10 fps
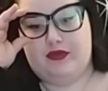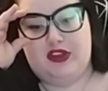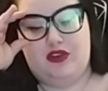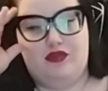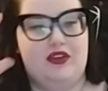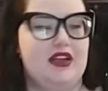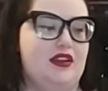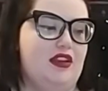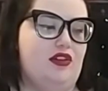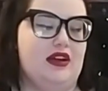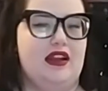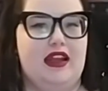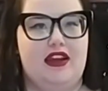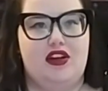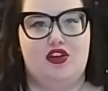you find that you're not
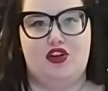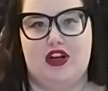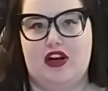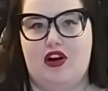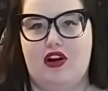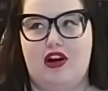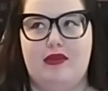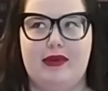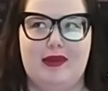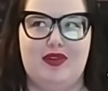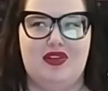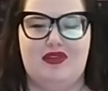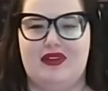like good at art, maybe you don't